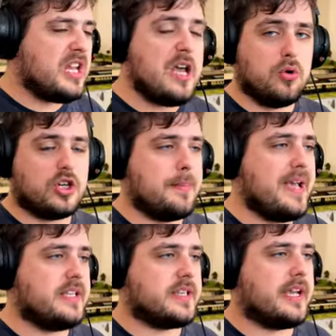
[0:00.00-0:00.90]
it will look
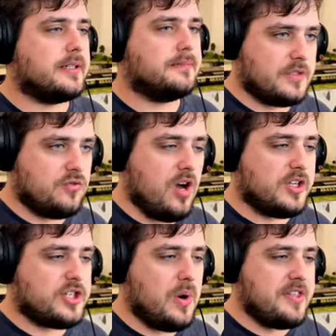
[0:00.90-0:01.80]
amazing.
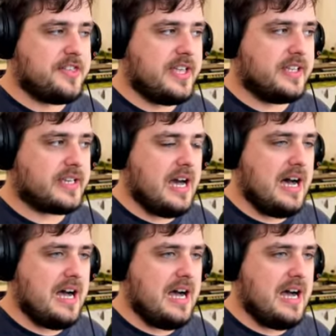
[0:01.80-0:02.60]
Right, so I think uh,